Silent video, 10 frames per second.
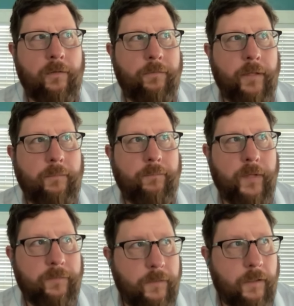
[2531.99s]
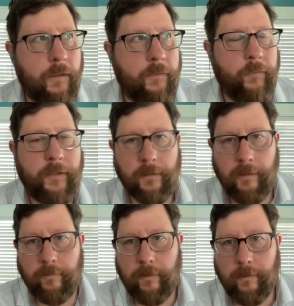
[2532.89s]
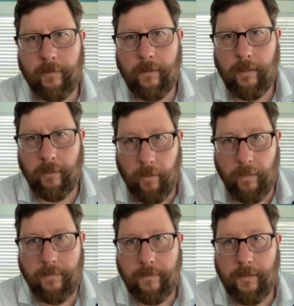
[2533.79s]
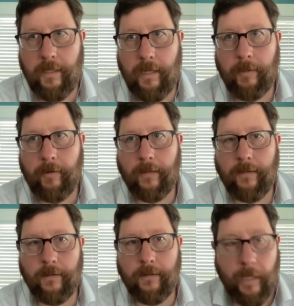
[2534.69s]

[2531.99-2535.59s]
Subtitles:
if we deliver a loss to the Democrats,